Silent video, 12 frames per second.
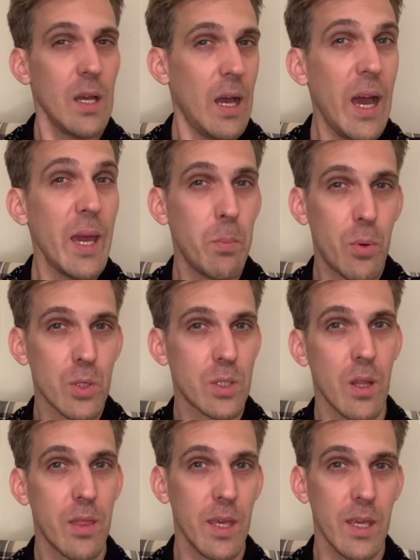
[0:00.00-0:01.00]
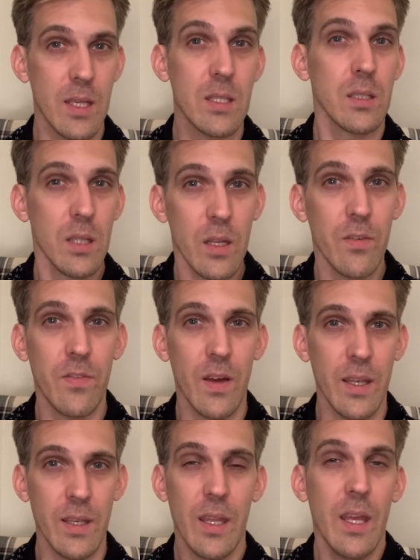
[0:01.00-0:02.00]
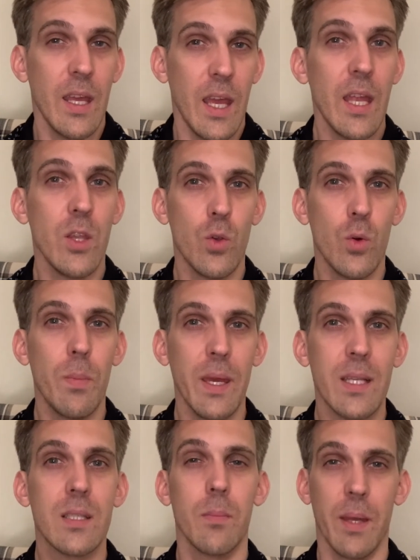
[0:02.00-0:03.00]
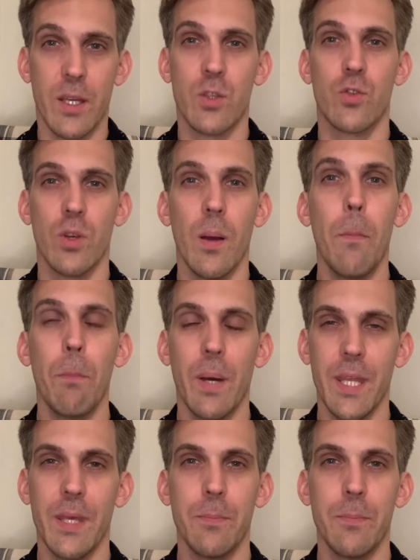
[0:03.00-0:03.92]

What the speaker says: I personally think is a lot of fun and you make some extra money.